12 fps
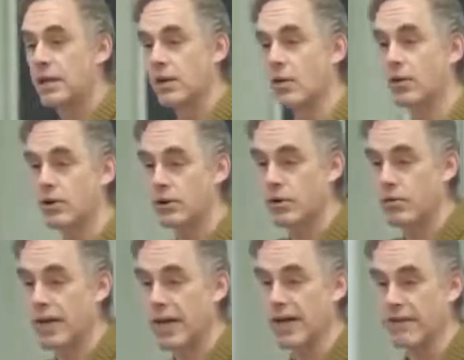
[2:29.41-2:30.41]
the older
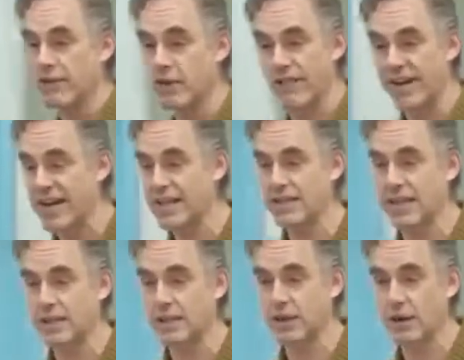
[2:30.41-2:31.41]
you get, if you have any sense